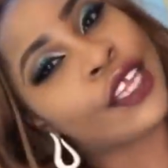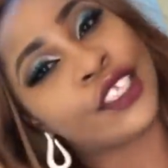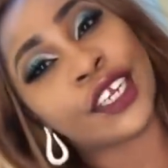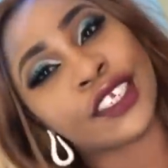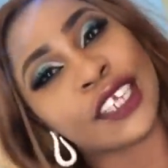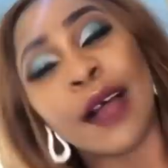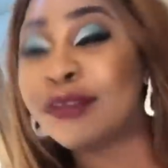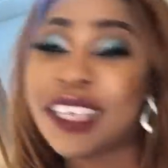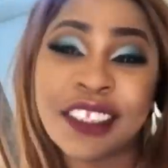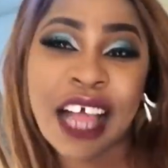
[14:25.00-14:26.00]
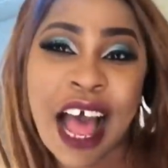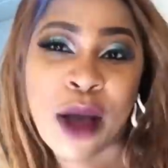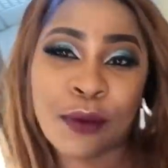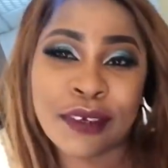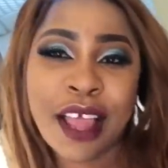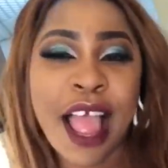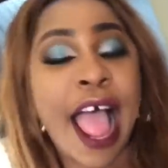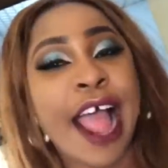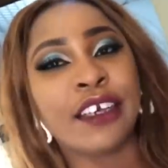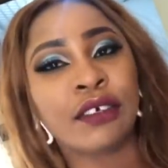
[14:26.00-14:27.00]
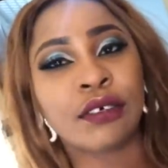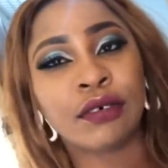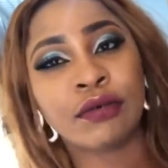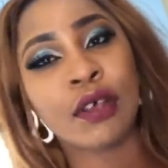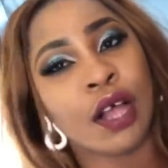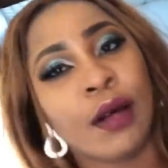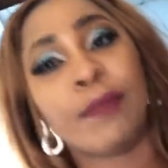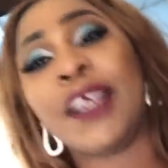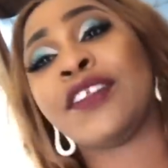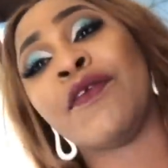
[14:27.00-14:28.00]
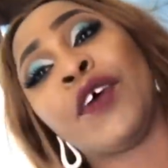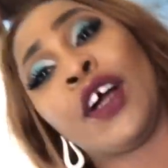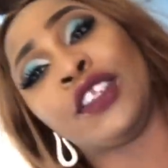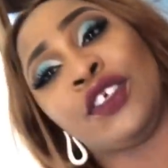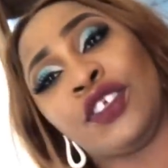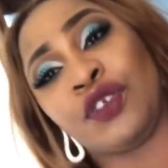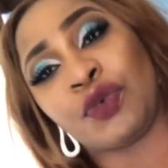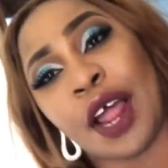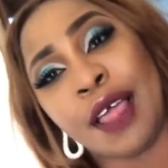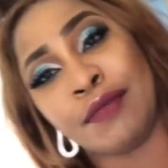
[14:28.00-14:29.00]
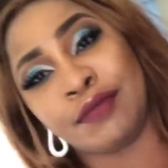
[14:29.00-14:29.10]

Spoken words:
Johnny Jams is out, and please don't forget to subscribe.